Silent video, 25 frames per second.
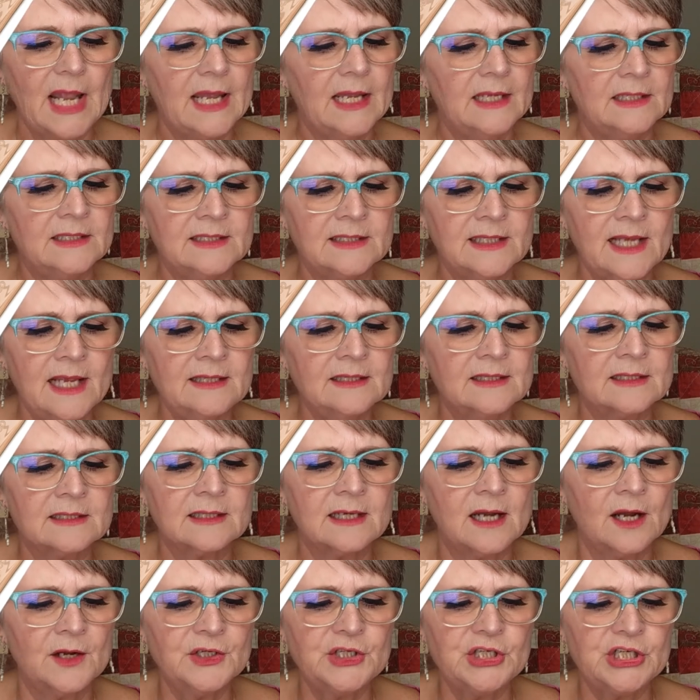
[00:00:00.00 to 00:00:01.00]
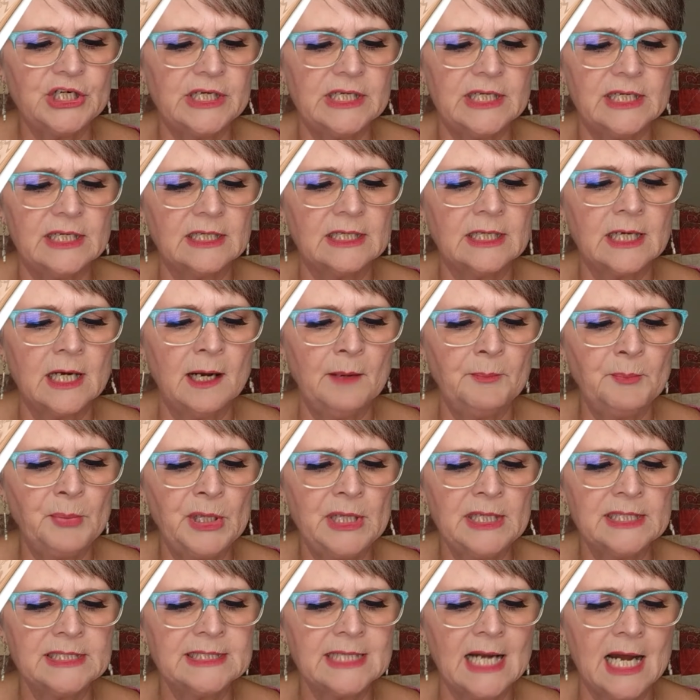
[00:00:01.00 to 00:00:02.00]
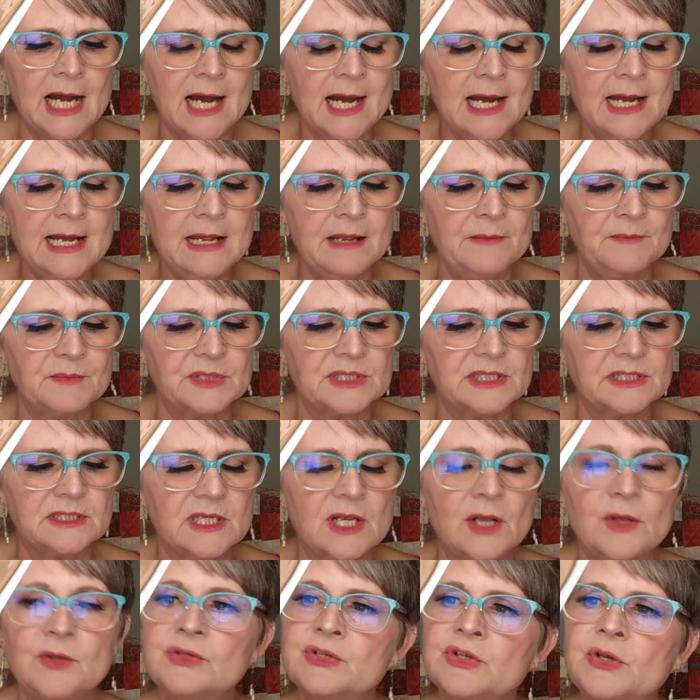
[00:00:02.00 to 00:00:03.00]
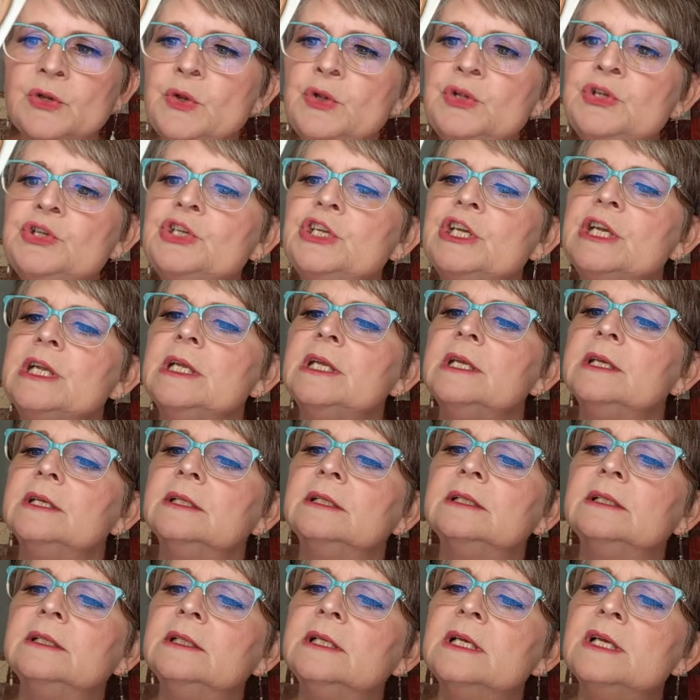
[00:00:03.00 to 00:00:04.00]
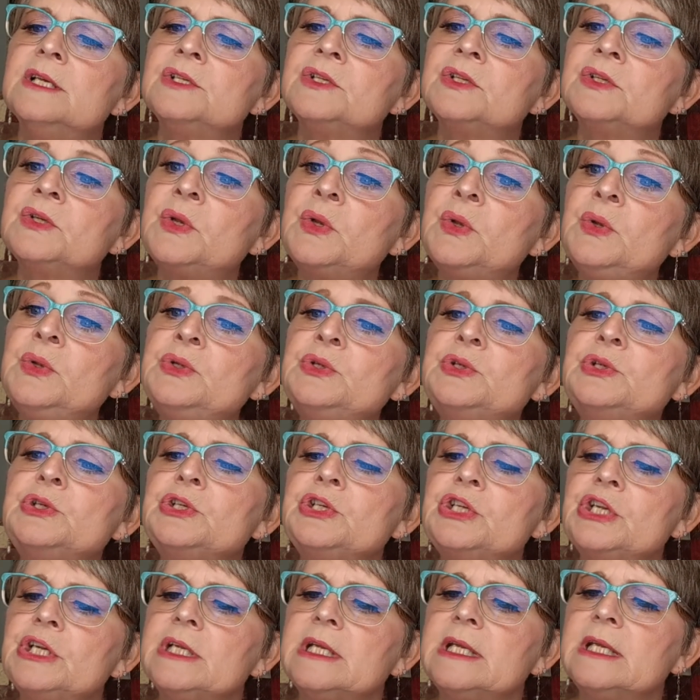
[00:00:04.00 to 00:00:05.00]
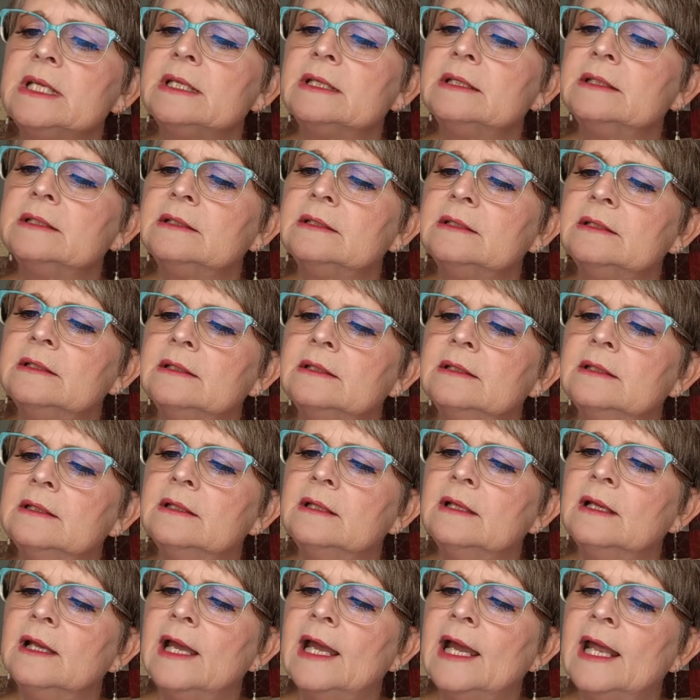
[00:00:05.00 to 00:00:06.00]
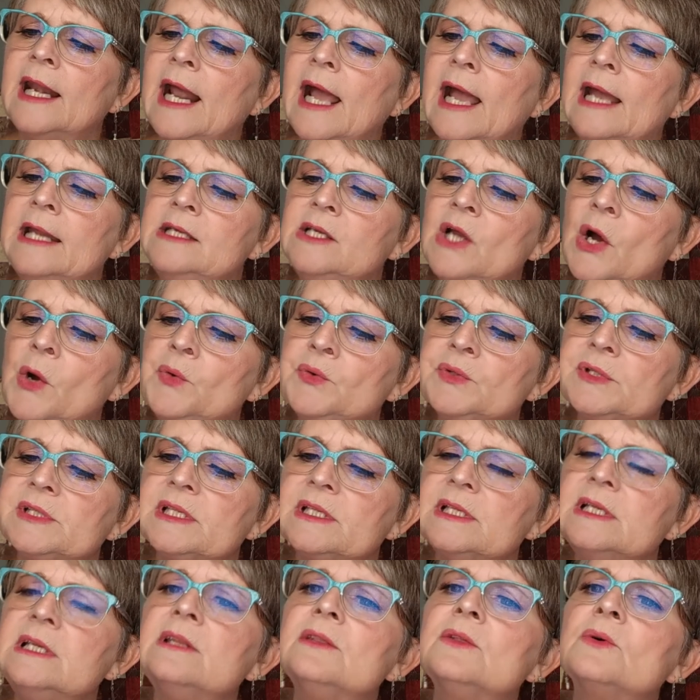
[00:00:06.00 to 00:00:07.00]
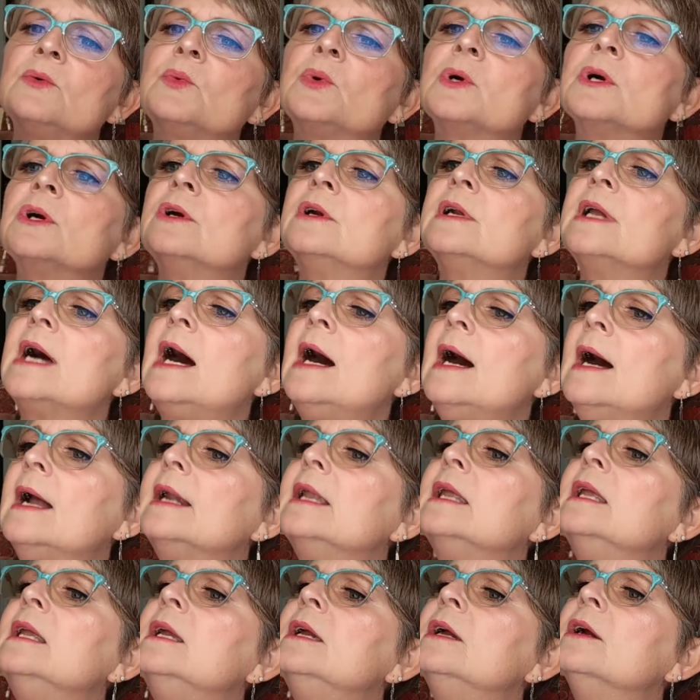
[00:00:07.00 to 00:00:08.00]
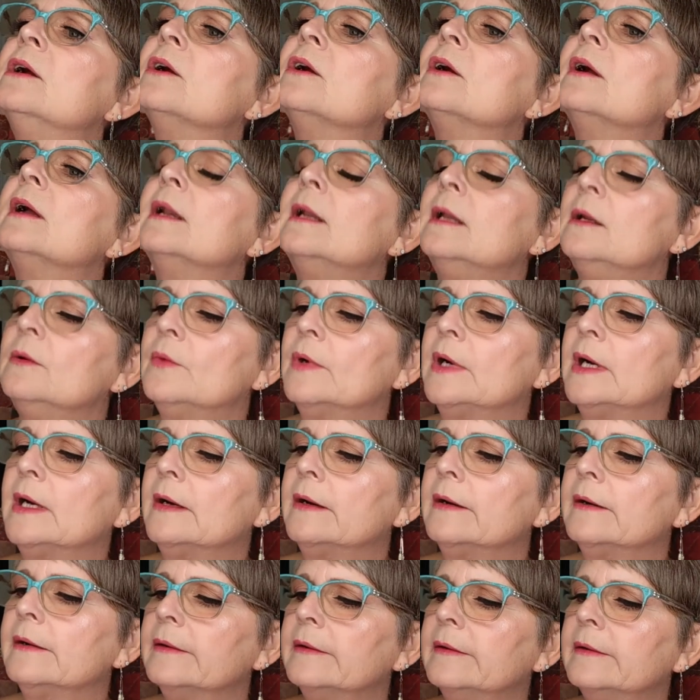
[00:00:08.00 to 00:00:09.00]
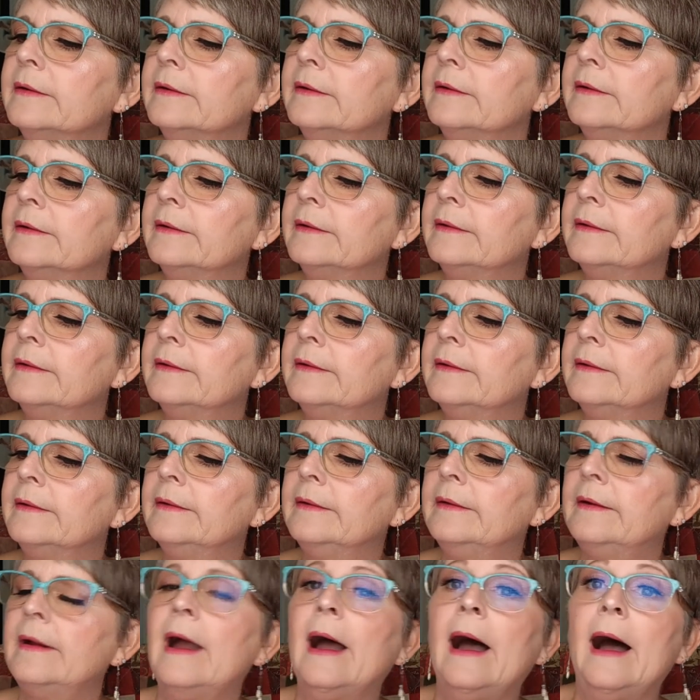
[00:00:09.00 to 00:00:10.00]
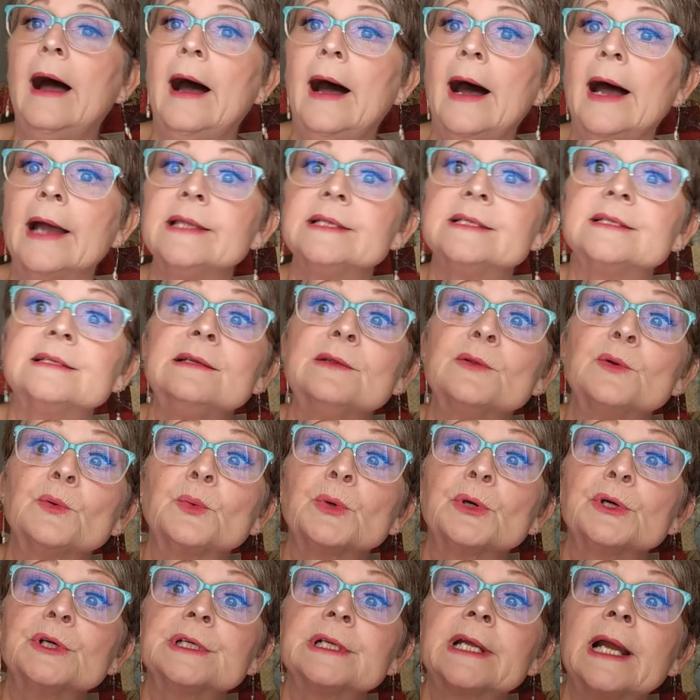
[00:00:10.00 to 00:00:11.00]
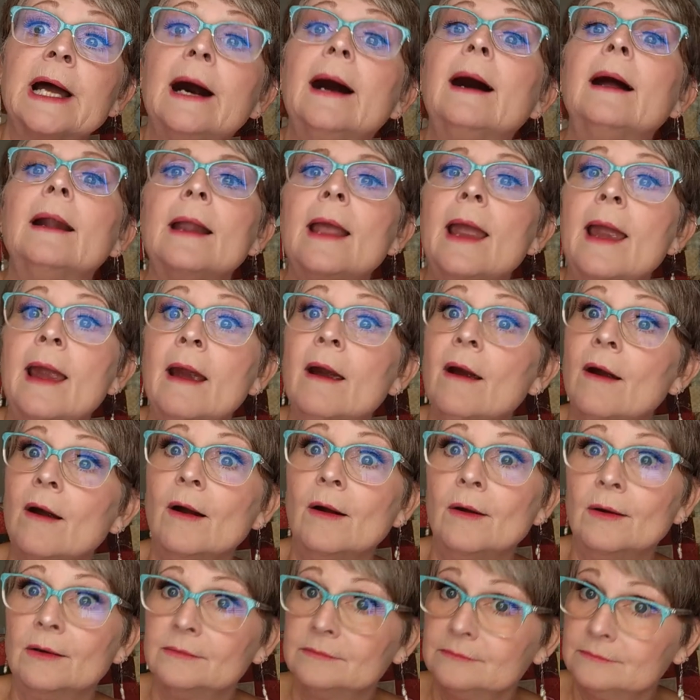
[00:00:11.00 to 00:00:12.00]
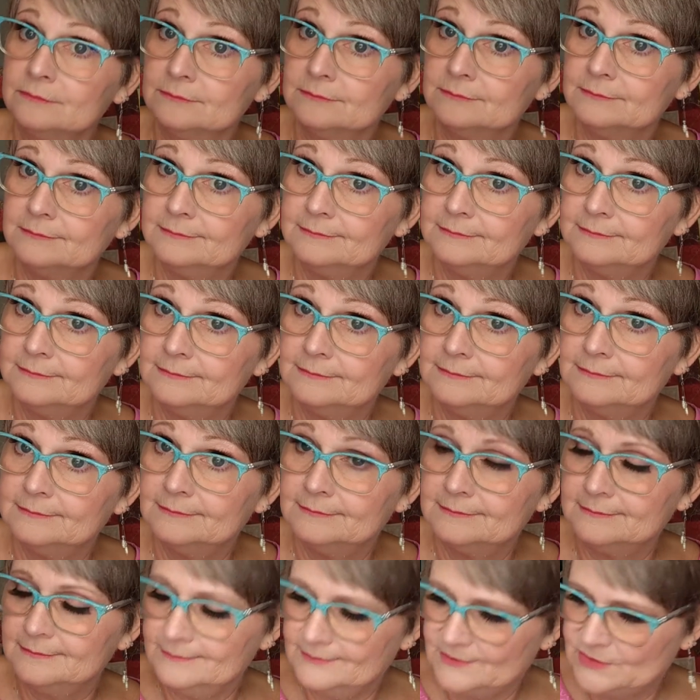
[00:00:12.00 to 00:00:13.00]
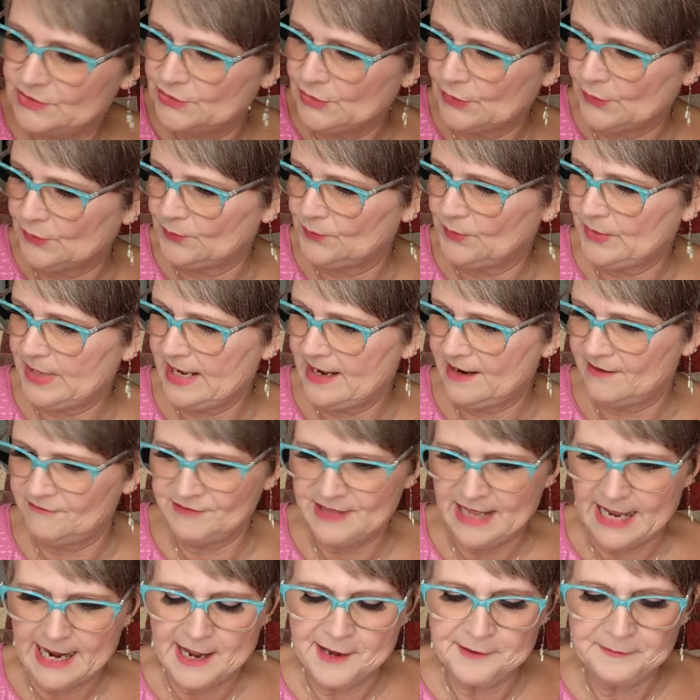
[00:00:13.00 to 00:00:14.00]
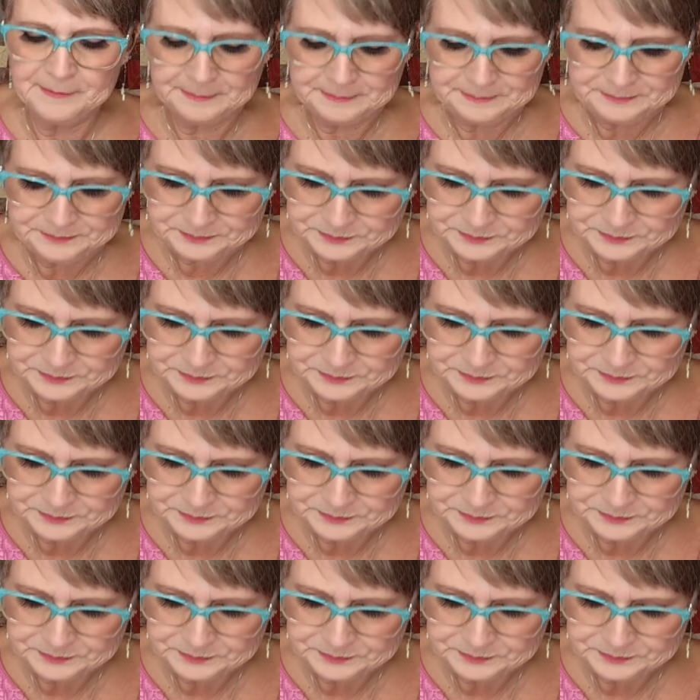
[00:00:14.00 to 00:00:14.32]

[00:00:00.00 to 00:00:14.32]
It says Scunci a couple of times. Scunci. Scunci. And I don't see the word on here anywhere. I see the word Conair. So we have that.